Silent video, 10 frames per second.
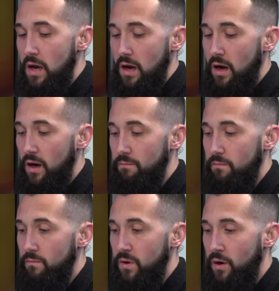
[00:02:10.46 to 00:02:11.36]

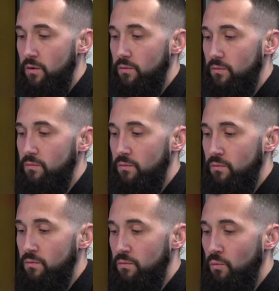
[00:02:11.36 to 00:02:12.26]

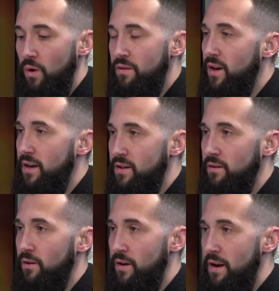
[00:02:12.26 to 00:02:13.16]
one thing I did
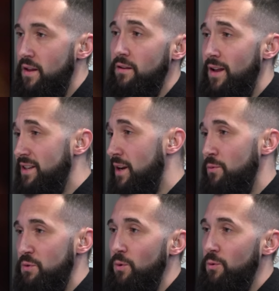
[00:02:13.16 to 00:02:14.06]
learn, I think the last time
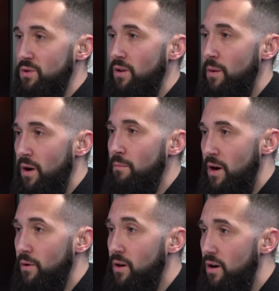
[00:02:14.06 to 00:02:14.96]
we spoke was a lot about my
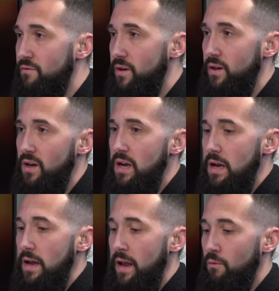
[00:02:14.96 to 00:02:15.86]
recovery.
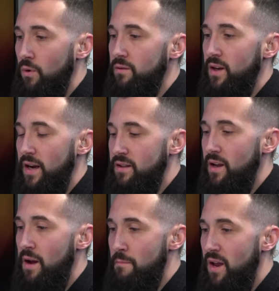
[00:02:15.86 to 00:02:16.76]
And one thing
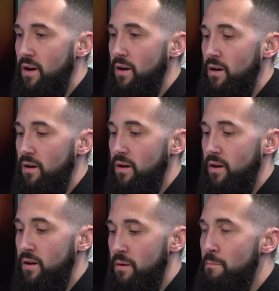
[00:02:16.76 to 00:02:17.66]
I made
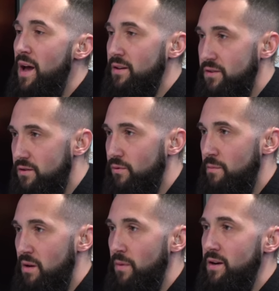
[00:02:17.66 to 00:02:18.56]
an amends when I
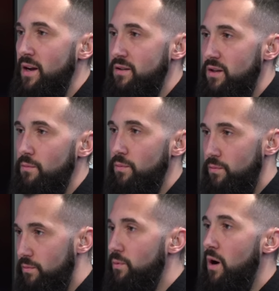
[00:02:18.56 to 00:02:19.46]
made my 9-step
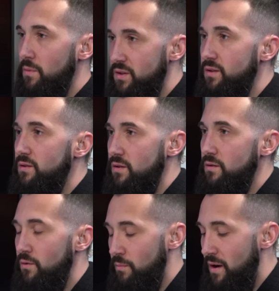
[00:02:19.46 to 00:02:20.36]
promises
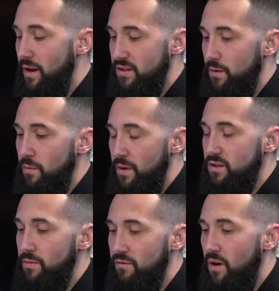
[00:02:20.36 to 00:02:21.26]
or my 9-step amends
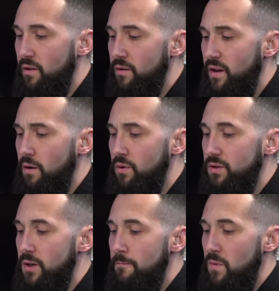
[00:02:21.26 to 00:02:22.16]
to my father. And that
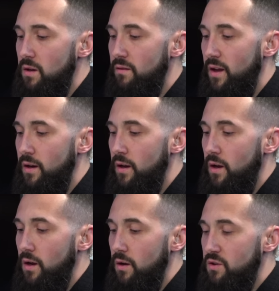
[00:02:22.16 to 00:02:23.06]
was that
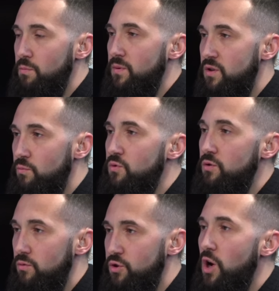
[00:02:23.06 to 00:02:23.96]

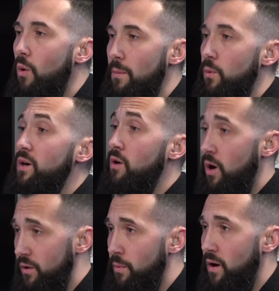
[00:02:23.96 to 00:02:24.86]
to show up when
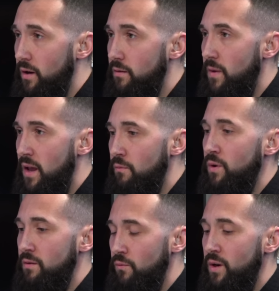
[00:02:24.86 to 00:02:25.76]
called upon. And
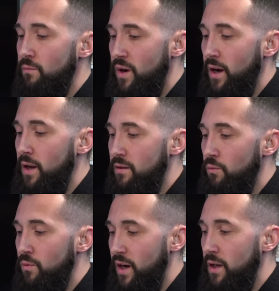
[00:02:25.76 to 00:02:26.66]
when I got
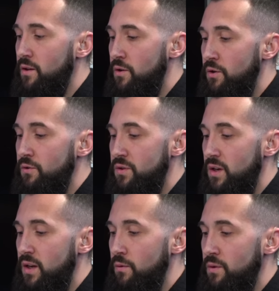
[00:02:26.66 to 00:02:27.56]
the news,
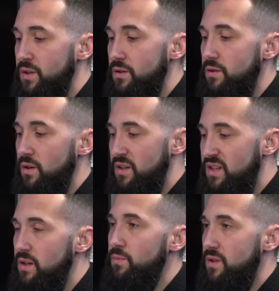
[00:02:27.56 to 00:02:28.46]
it was a
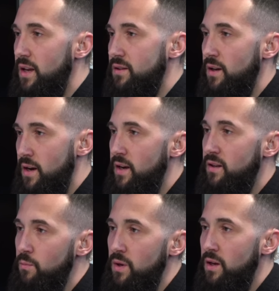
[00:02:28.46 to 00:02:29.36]
deep sense that I needed
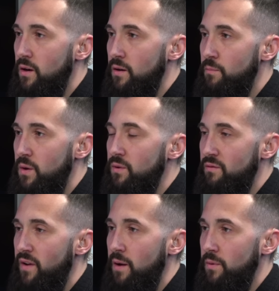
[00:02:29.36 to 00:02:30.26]
to be here and be with the
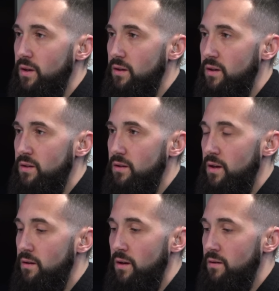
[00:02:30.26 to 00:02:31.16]
family.
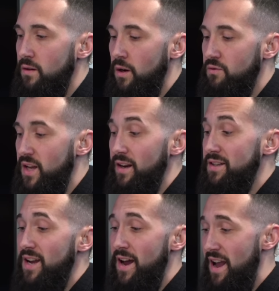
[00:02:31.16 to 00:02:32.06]
And setting
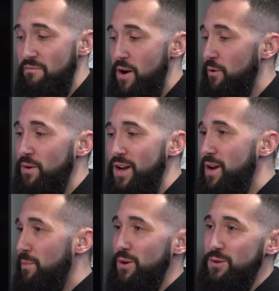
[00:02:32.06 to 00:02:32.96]
aside, I have my own
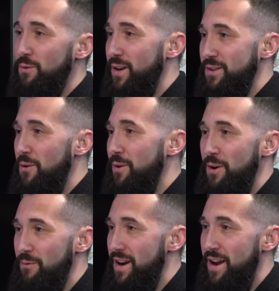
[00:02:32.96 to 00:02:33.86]
personal things going
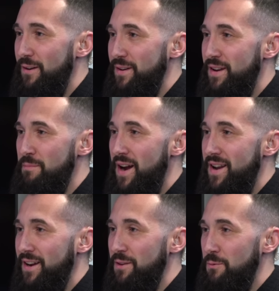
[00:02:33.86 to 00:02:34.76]
on right now in my
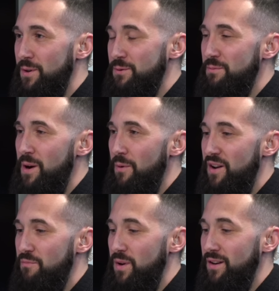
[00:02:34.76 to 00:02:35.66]
neck of the woods with my
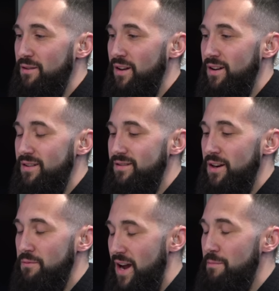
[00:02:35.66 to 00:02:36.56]
wife being
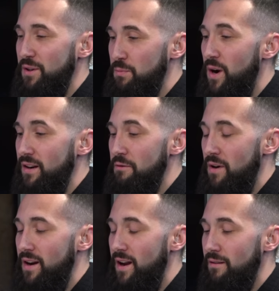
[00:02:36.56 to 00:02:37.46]
9 months pregnant
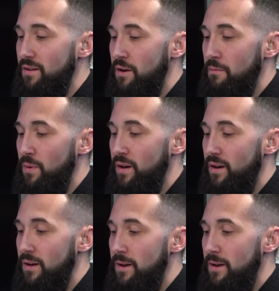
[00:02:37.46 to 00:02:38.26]
right now. But